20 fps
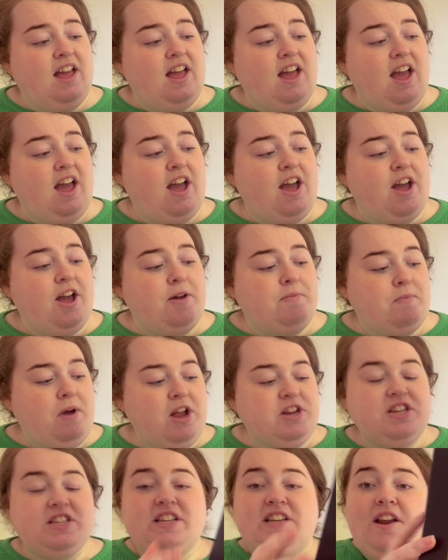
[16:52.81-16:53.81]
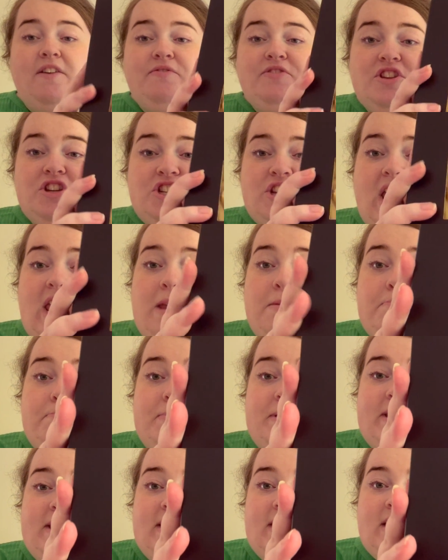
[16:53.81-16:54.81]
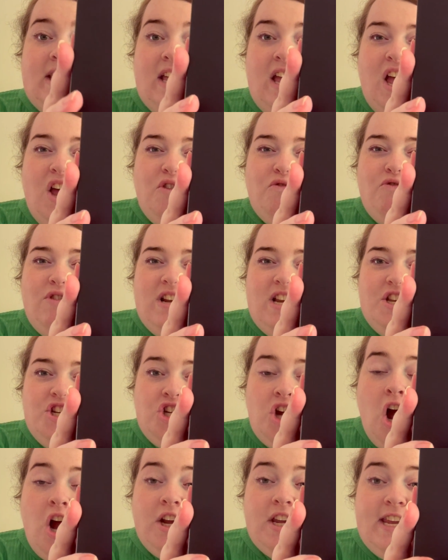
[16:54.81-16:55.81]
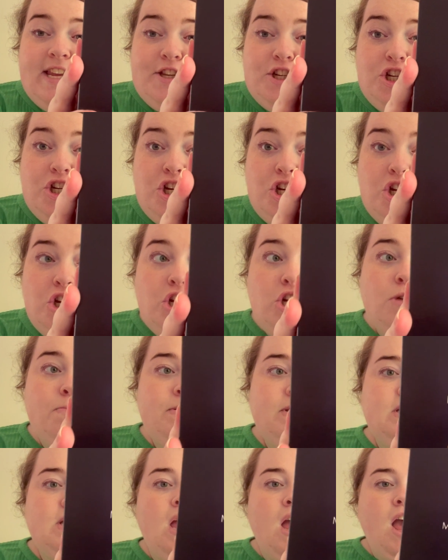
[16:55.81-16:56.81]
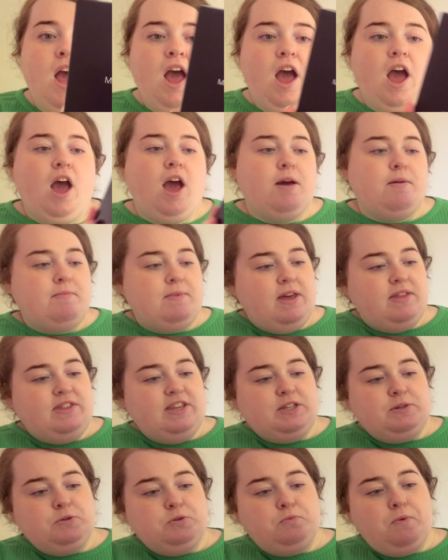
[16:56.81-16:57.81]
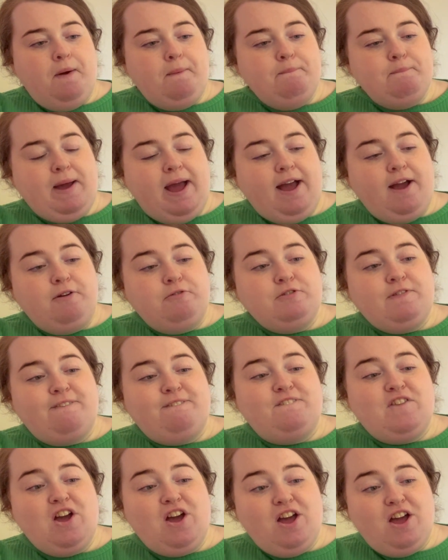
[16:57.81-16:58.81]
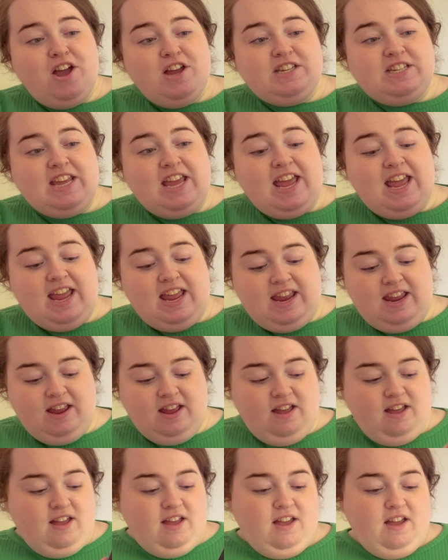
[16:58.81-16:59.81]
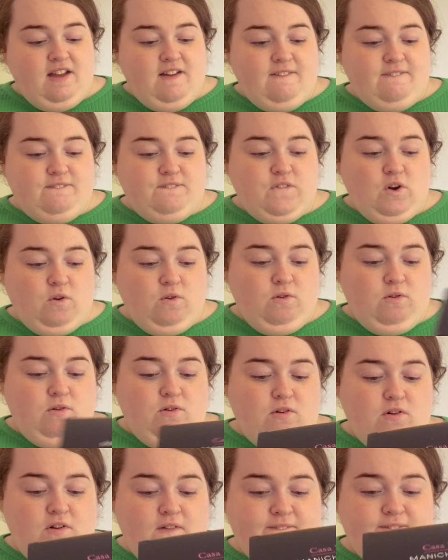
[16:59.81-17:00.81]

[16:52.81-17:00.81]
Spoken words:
I just love the shapes, really chunky tubes. This was £1.30 for